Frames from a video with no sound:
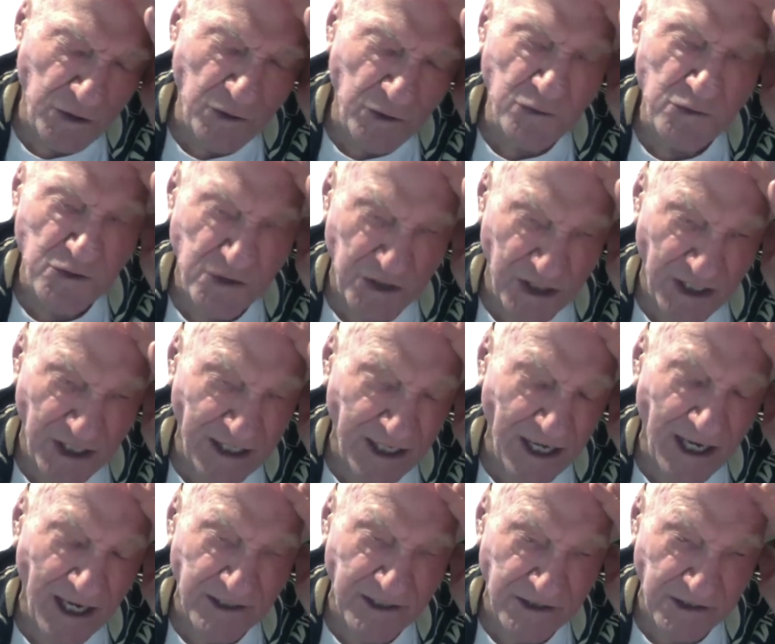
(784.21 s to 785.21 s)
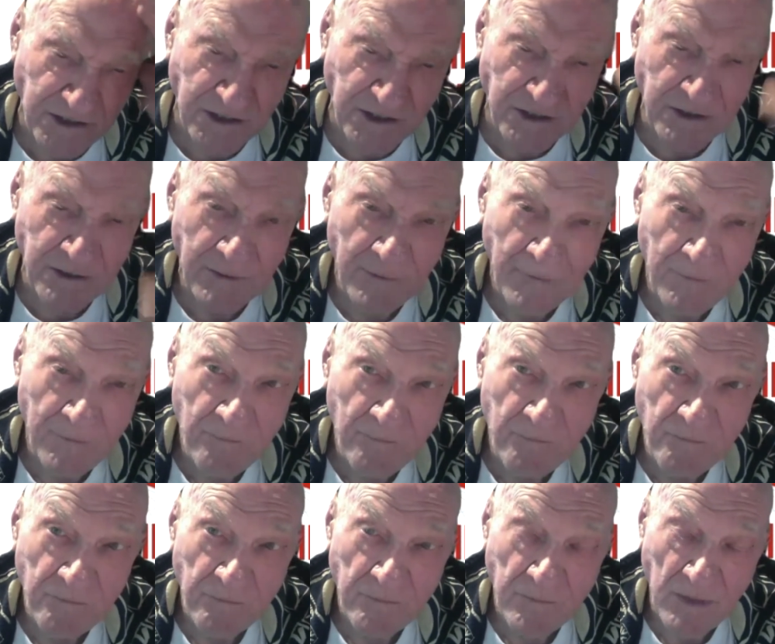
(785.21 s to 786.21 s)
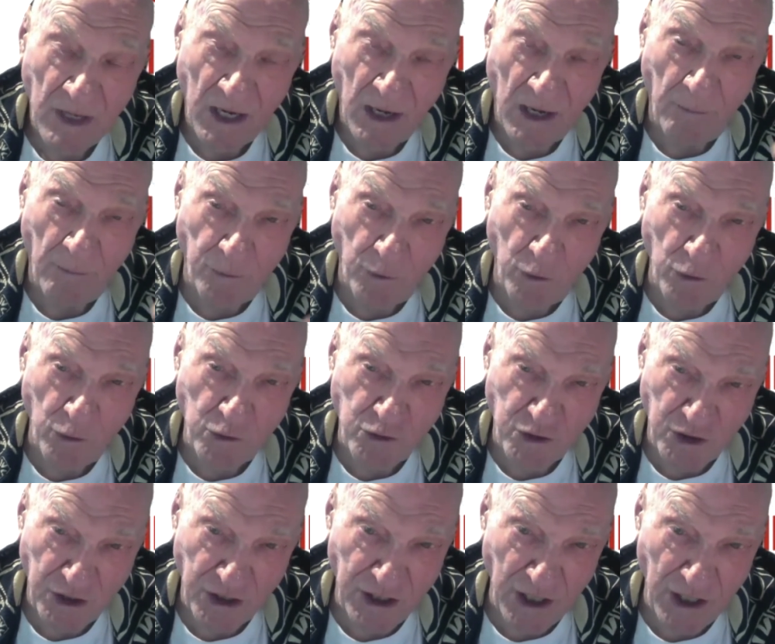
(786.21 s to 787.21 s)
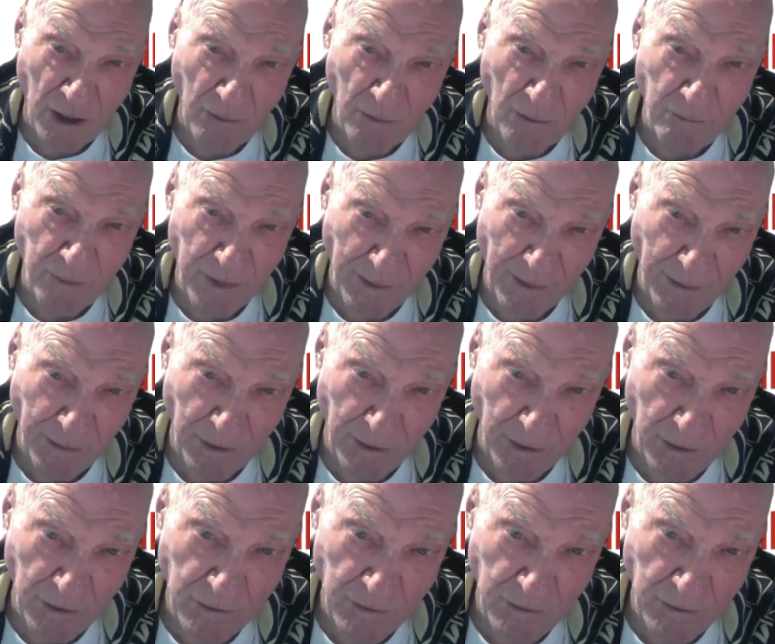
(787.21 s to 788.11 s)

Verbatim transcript: see us approaching young people